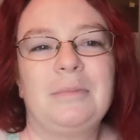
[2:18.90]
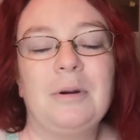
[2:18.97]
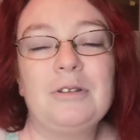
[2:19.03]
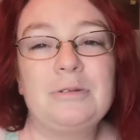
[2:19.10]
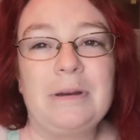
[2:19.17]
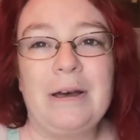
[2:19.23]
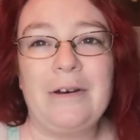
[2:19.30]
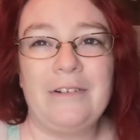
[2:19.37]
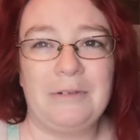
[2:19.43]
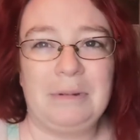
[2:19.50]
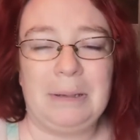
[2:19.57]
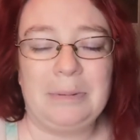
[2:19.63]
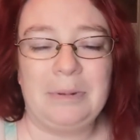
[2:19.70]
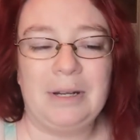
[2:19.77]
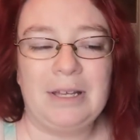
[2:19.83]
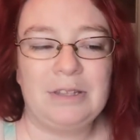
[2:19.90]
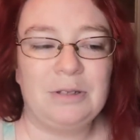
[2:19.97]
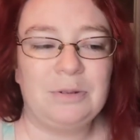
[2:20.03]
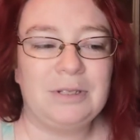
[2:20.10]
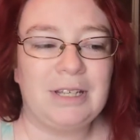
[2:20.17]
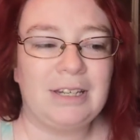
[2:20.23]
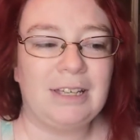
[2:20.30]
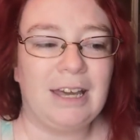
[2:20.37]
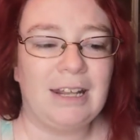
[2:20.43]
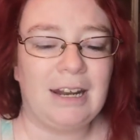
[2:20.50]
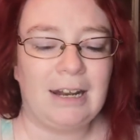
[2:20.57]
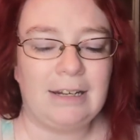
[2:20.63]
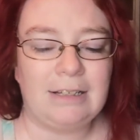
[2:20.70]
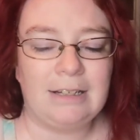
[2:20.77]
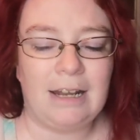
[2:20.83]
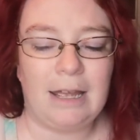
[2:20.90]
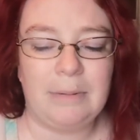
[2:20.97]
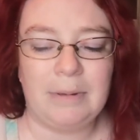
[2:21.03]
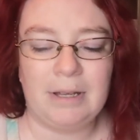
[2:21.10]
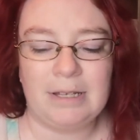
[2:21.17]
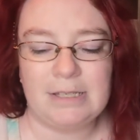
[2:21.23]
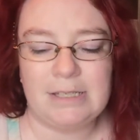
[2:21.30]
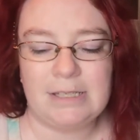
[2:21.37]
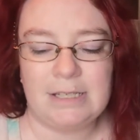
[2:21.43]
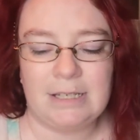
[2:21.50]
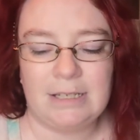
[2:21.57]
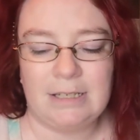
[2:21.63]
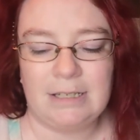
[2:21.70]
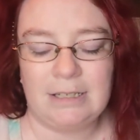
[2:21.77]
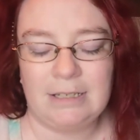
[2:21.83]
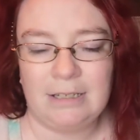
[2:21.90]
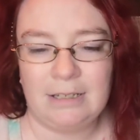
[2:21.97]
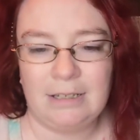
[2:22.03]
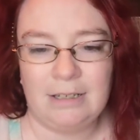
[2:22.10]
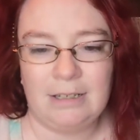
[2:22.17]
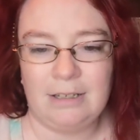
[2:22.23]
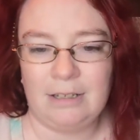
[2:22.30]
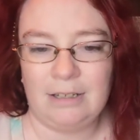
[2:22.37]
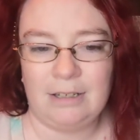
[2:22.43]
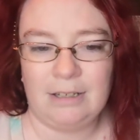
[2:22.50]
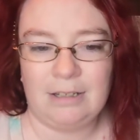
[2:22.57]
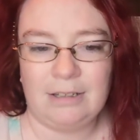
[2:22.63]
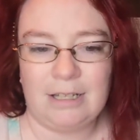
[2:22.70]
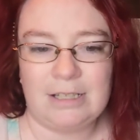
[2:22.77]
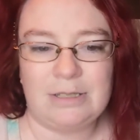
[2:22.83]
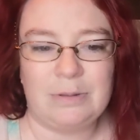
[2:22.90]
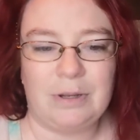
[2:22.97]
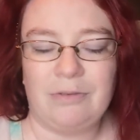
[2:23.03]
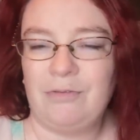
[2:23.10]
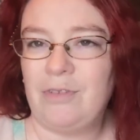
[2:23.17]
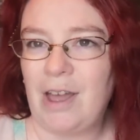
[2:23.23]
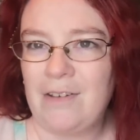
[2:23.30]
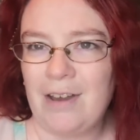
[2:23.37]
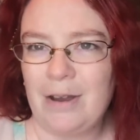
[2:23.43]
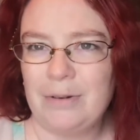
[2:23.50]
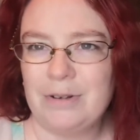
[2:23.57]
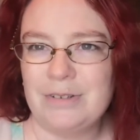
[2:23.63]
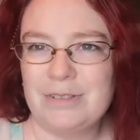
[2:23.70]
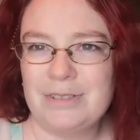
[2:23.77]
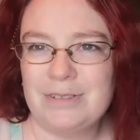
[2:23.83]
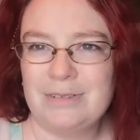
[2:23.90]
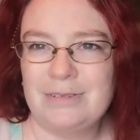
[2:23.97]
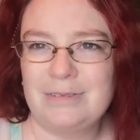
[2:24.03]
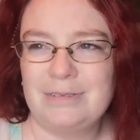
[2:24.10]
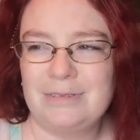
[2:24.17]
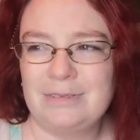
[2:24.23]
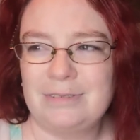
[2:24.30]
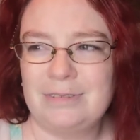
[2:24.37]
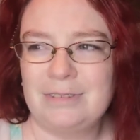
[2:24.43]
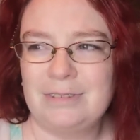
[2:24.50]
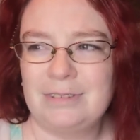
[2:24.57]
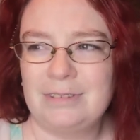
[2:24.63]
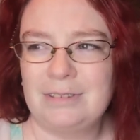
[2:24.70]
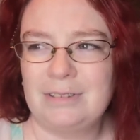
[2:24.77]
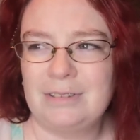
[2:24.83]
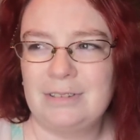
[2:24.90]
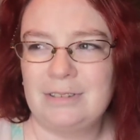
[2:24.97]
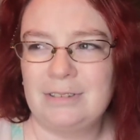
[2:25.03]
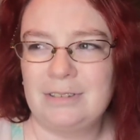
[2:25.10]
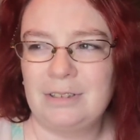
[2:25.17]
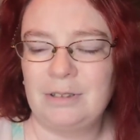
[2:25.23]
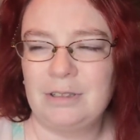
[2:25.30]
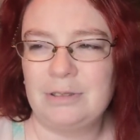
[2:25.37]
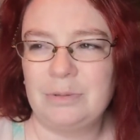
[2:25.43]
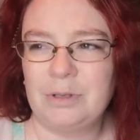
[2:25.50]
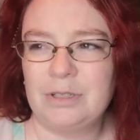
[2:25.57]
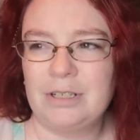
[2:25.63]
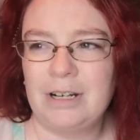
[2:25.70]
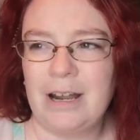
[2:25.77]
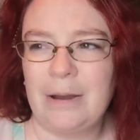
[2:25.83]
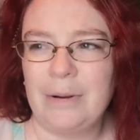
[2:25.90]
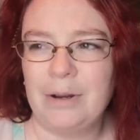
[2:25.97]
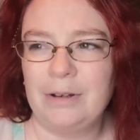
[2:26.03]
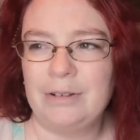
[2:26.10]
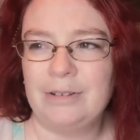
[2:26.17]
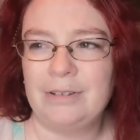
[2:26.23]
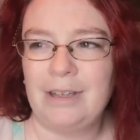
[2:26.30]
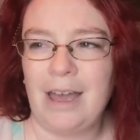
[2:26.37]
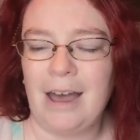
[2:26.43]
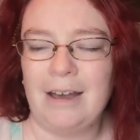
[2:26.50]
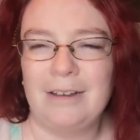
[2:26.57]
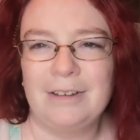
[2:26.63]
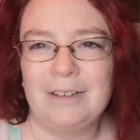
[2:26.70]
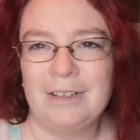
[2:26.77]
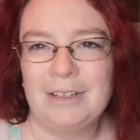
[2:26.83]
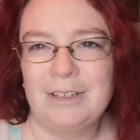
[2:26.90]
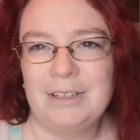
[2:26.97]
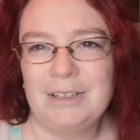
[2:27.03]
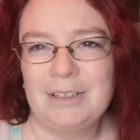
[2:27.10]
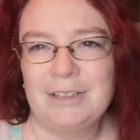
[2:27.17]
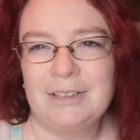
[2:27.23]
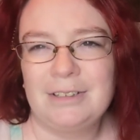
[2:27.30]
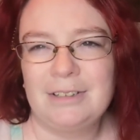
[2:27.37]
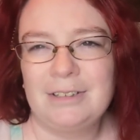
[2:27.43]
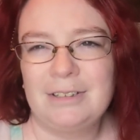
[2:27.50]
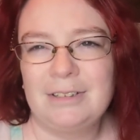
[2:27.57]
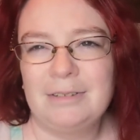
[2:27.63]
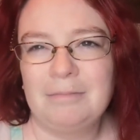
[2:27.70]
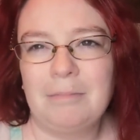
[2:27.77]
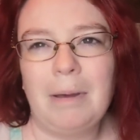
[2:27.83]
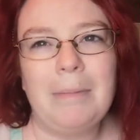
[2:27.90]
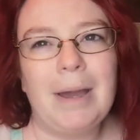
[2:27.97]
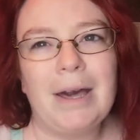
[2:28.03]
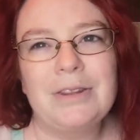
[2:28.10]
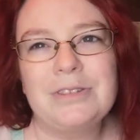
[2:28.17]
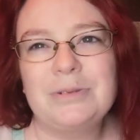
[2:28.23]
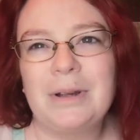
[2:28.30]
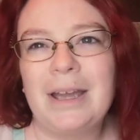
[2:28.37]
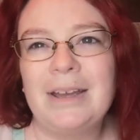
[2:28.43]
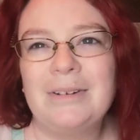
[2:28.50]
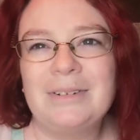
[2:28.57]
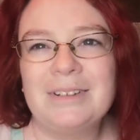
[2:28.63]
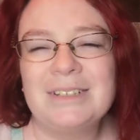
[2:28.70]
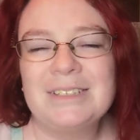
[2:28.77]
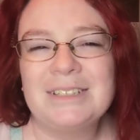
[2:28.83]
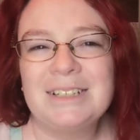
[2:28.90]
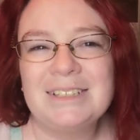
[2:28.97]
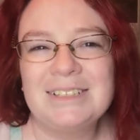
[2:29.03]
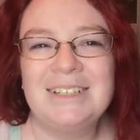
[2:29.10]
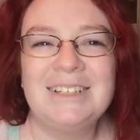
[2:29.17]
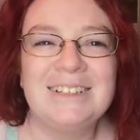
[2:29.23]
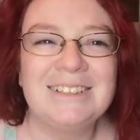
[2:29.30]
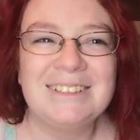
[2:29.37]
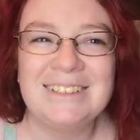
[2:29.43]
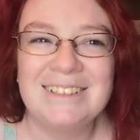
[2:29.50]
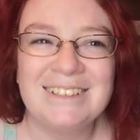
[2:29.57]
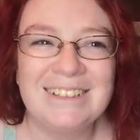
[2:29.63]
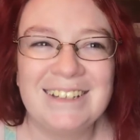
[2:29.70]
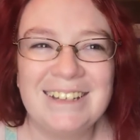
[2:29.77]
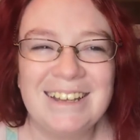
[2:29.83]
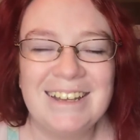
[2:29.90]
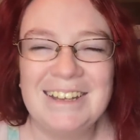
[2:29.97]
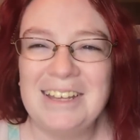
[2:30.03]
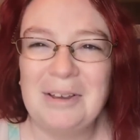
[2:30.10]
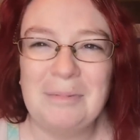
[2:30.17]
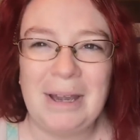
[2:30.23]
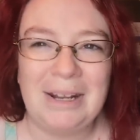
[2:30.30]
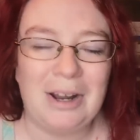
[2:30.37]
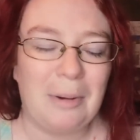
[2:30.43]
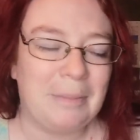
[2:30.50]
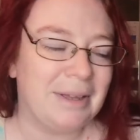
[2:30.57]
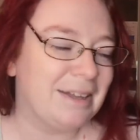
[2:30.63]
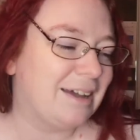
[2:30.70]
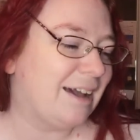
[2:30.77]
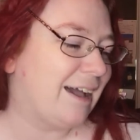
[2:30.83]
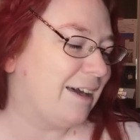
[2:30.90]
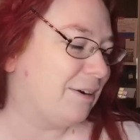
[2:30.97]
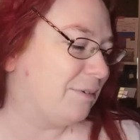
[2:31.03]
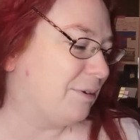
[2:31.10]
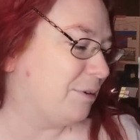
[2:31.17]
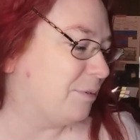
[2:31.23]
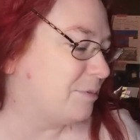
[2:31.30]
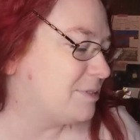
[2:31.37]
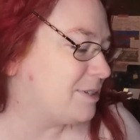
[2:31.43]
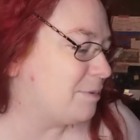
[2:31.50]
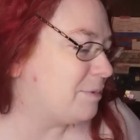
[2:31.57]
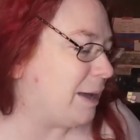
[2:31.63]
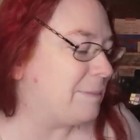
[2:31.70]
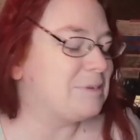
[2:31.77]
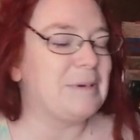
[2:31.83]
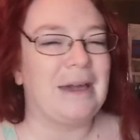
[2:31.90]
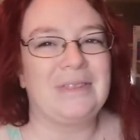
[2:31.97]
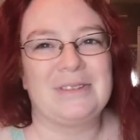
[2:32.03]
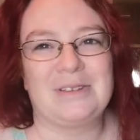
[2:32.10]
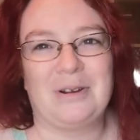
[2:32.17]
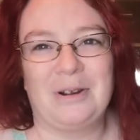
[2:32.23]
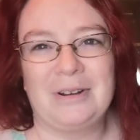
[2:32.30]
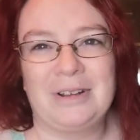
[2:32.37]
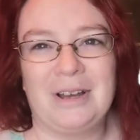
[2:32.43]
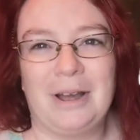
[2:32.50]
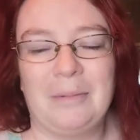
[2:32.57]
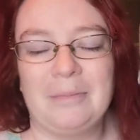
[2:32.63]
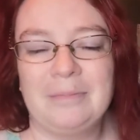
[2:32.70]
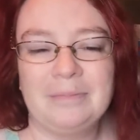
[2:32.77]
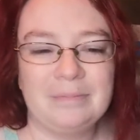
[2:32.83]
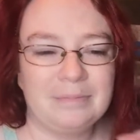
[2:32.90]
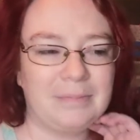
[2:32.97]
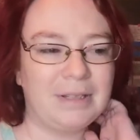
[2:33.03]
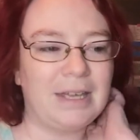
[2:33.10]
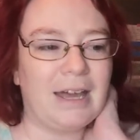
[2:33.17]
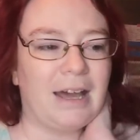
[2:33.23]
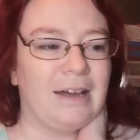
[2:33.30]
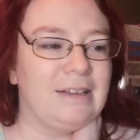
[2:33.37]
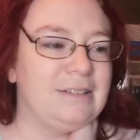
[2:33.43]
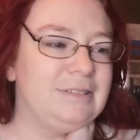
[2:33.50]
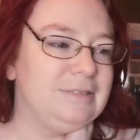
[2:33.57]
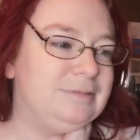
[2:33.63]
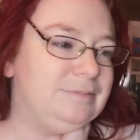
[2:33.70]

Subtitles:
Bodes well for me able to get through a 10k day today, because that's what, 5 hours? 2,000 words in an hour? Yeah. My math's right, isn't it? It might not be. I don't know. Sometimes math is hard. But yeah.